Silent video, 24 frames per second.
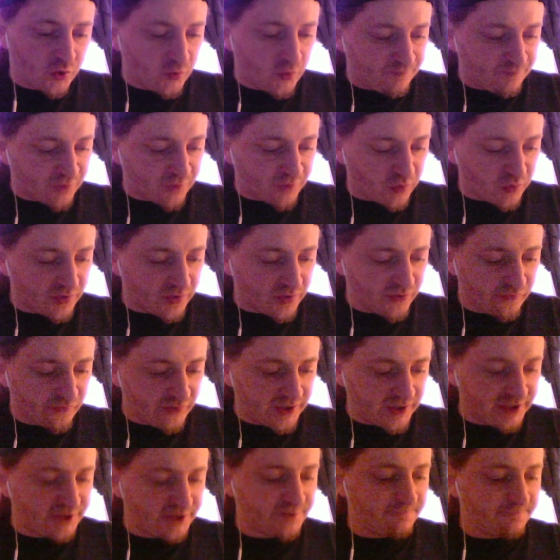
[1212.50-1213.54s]
With her
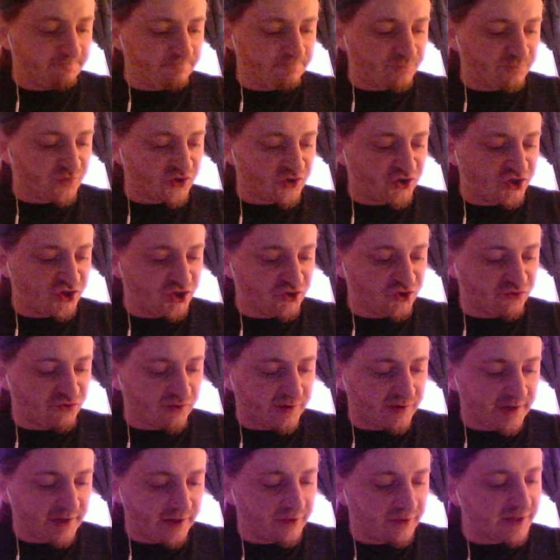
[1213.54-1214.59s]
right, she drew
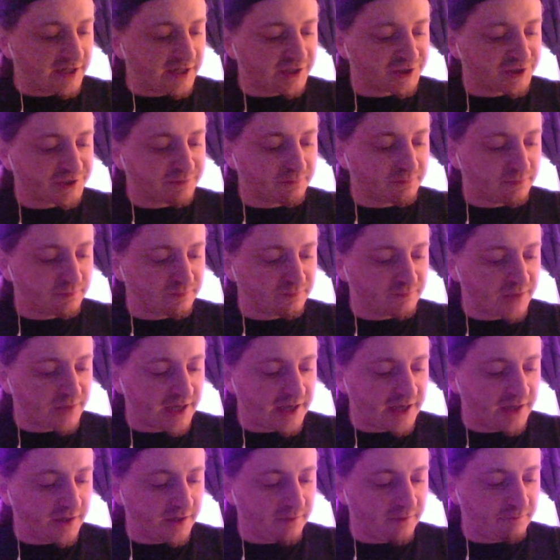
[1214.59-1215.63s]
out
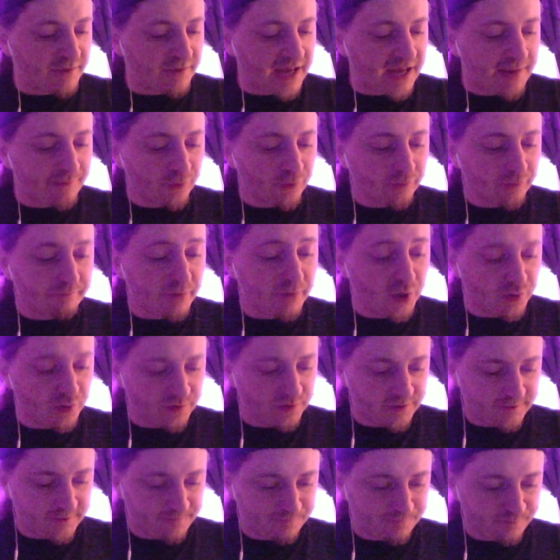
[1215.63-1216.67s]
a paper boat
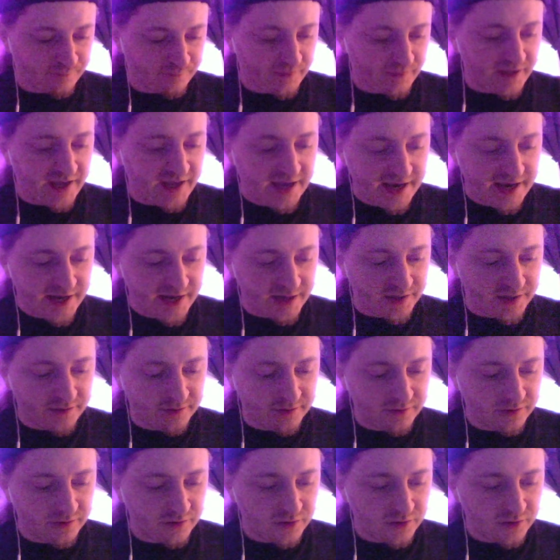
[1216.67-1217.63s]
and,